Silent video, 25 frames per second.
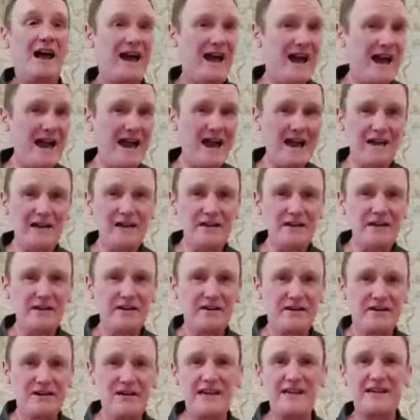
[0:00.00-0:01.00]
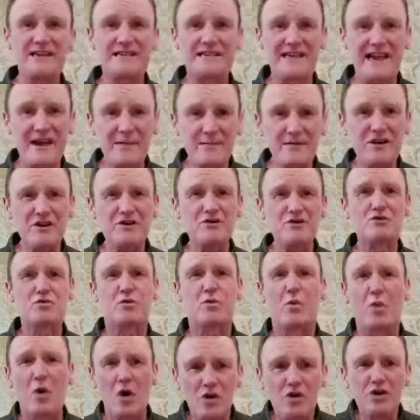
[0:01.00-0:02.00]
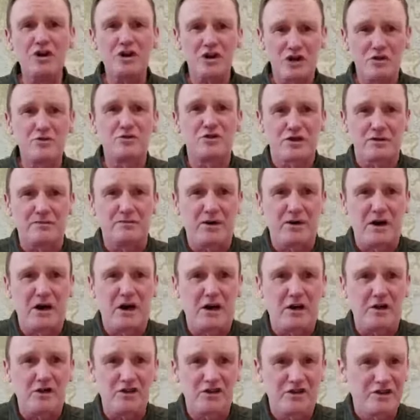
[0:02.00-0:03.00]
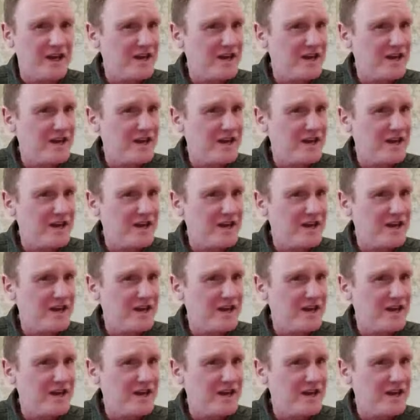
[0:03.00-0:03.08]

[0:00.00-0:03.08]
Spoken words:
And the examiners want you to pass.